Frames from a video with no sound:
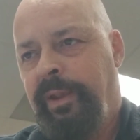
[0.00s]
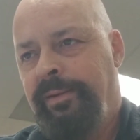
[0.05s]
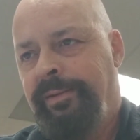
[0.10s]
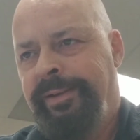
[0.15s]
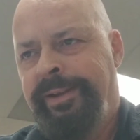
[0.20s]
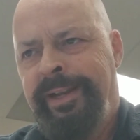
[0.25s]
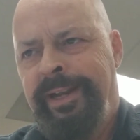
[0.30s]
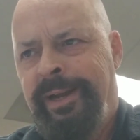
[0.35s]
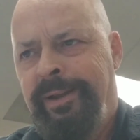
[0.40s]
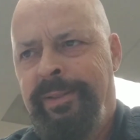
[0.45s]

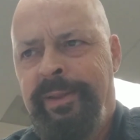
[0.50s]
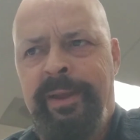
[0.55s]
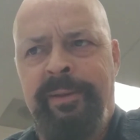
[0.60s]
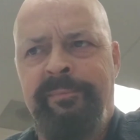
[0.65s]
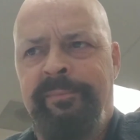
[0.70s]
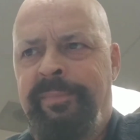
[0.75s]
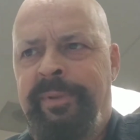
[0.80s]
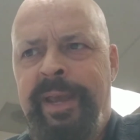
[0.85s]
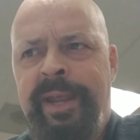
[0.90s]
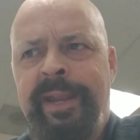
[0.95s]
You know,
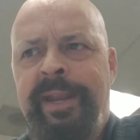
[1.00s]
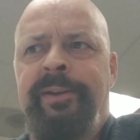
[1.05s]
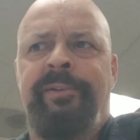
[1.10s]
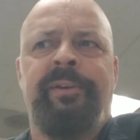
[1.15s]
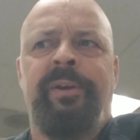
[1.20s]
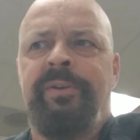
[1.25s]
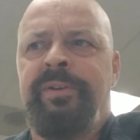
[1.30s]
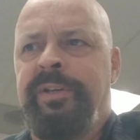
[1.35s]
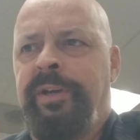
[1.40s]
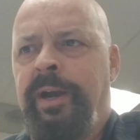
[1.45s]
that
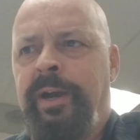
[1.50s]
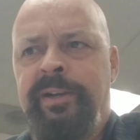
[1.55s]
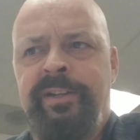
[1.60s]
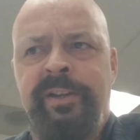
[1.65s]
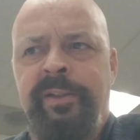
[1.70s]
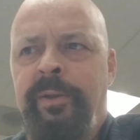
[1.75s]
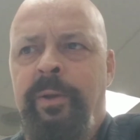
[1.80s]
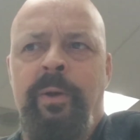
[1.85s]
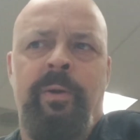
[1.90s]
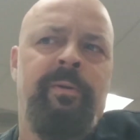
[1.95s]
intro starts
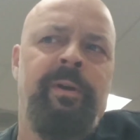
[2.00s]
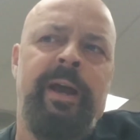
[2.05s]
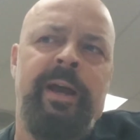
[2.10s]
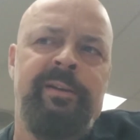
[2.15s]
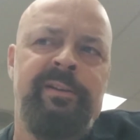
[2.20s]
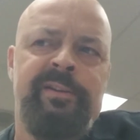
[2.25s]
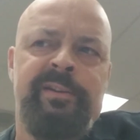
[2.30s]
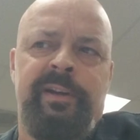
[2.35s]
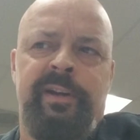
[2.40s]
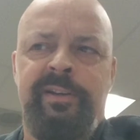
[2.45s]
and the whole crowd
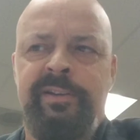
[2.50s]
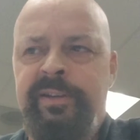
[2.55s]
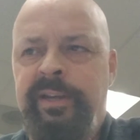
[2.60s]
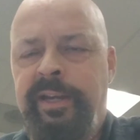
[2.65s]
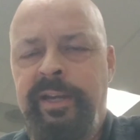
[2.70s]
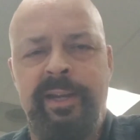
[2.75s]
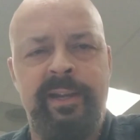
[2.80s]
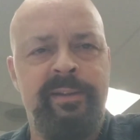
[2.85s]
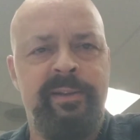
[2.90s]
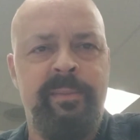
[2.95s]
just starts
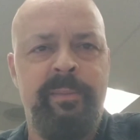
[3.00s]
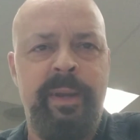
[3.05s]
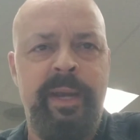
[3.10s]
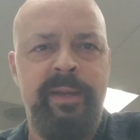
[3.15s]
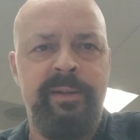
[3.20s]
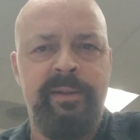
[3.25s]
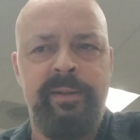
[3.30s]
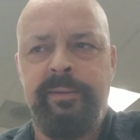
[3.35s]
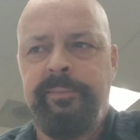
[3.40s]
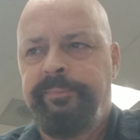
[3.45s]
singing it. It's
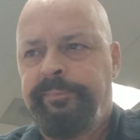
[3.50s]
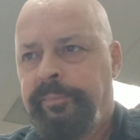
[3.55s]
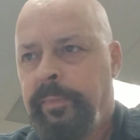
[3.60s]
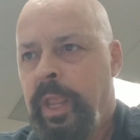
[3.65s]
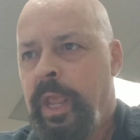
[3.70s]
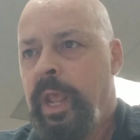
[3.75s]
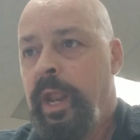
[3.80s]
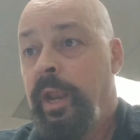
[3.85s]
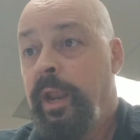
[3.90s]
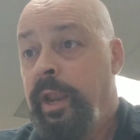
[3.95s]
amazing.
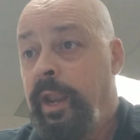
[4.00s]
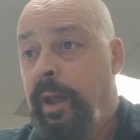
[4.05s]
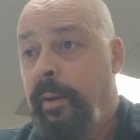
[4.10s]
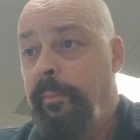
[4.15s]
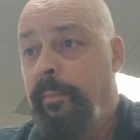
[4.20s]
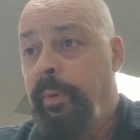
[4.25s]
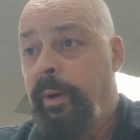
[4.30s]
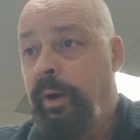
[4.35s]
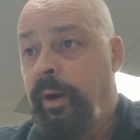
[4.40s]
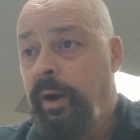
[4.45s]

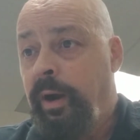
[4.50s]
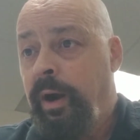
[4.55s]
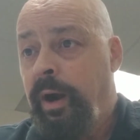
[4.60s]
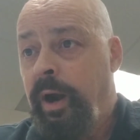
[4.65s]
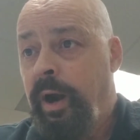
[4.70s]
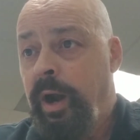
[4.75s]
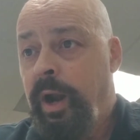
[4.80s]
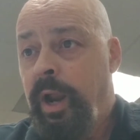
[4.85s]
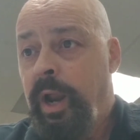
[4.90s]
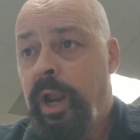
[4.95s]
Number
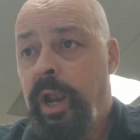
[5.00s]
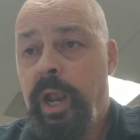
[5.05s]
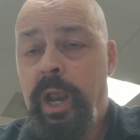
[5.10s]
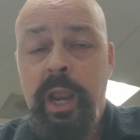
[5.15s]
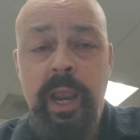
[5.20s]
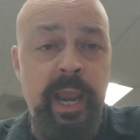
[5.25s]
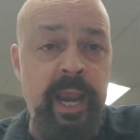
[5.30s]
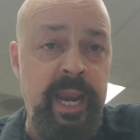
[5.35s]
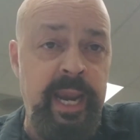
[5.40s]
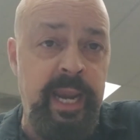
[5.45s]

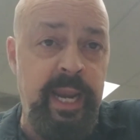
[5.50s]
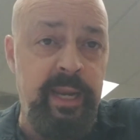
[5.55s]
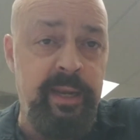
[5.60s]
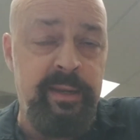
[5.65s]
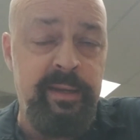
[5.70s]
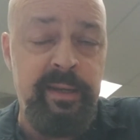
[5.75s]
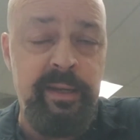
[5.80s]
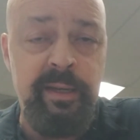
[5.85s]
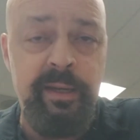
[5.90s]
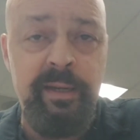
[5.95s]

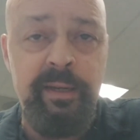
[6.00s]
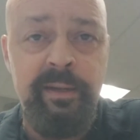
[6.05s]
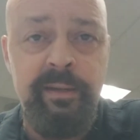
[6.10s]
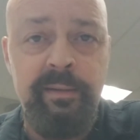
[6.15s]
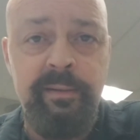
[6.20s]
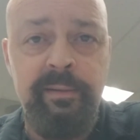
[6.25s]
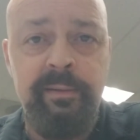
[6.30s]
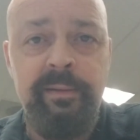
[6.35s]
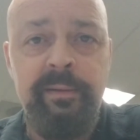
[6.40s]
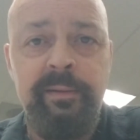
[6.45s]
8.
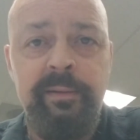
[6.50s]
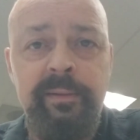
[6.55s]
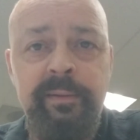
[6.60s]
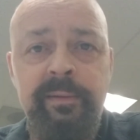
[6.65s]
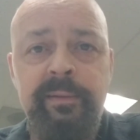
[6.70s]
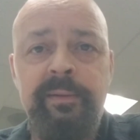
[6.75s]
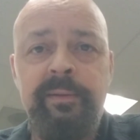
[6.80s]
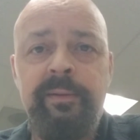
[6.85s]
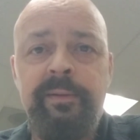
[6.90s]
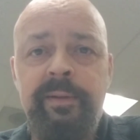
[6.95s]

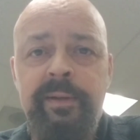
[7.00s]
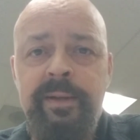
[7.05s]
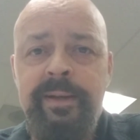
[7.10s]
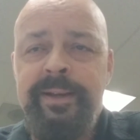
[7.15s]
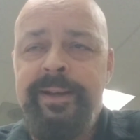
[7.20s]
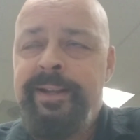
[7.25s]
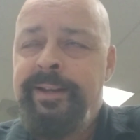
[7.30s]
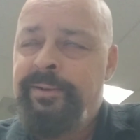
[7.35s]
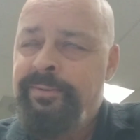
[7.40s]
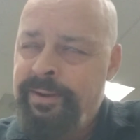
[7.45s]

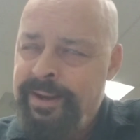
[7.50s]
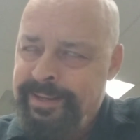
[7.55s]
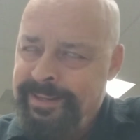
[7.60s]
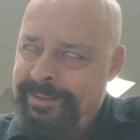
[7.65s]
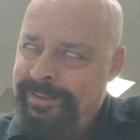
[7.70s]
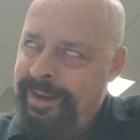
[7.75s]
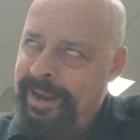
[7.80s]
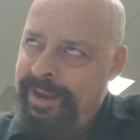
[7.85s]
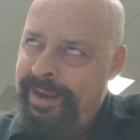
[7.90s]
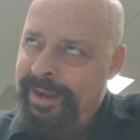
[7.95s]

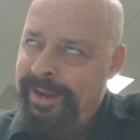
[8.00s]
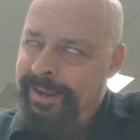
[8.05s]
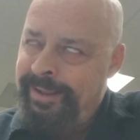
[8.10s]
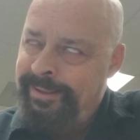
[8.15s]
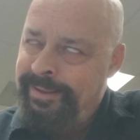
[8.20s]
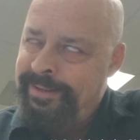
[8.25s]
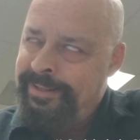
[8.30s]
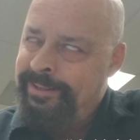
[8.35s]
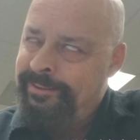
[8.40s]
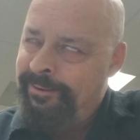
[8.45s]
Twisting
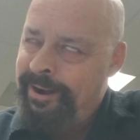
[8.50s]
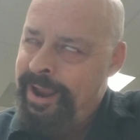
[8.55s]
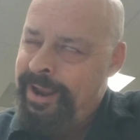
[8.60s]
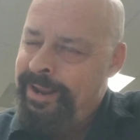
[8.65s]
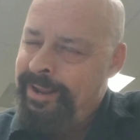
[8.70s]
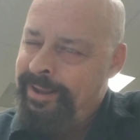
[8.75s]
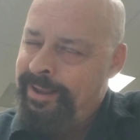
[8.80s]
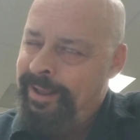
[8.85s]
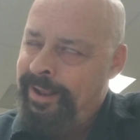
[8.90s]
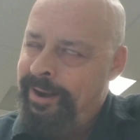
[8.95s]
the string,
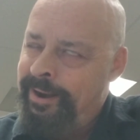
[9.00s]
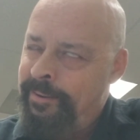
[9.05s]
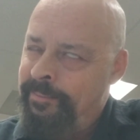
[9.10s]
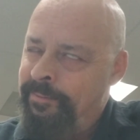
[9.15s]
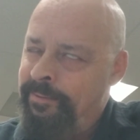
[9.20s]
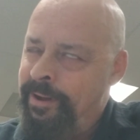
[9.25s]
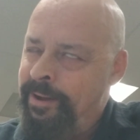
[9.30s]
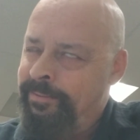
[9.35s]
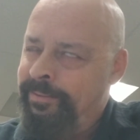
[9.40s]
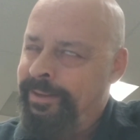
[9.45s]
it
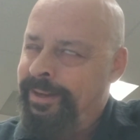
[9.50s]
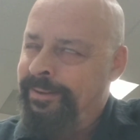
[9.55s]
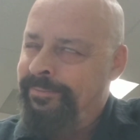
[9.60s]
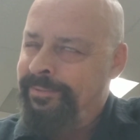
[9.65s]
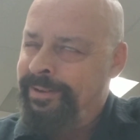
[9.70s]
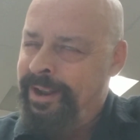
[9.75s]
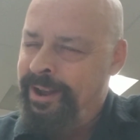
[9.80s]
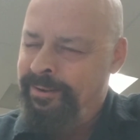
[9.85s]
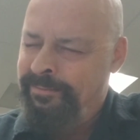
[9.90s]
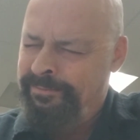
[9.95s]
won't give
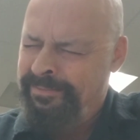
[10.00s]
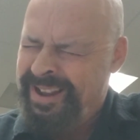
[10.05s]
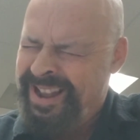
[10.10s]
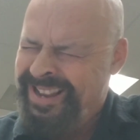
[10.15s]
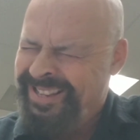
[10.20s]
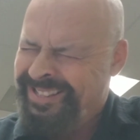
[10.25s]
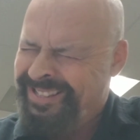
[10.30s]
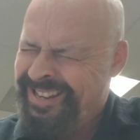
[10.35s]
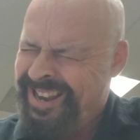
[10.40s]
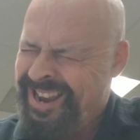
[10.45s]
no
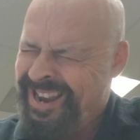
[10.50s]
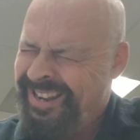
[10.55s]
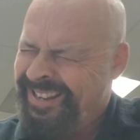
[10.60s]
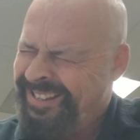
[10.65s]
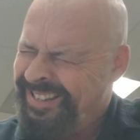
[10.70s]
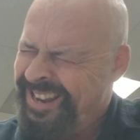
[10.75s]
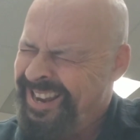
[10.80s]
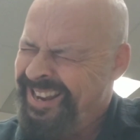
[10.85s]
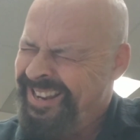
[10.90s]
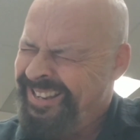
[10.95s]
mercy.
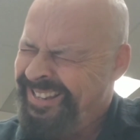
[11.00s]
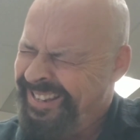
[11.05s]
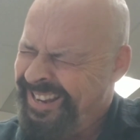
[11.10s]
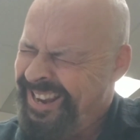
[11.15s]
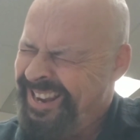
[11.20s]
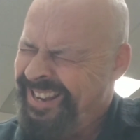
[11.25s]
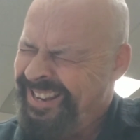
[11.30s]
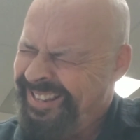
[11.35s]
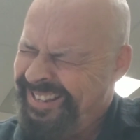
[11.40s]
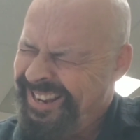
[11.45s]

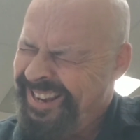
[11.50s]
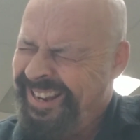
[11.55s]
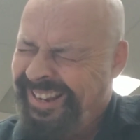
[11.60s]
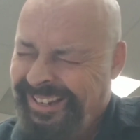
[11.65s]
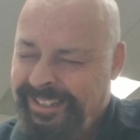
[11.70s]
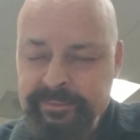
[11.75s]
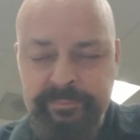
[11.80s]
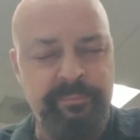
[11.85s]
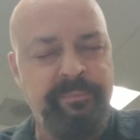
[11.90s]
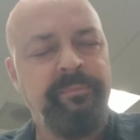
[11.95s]

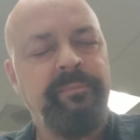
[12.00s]
Think.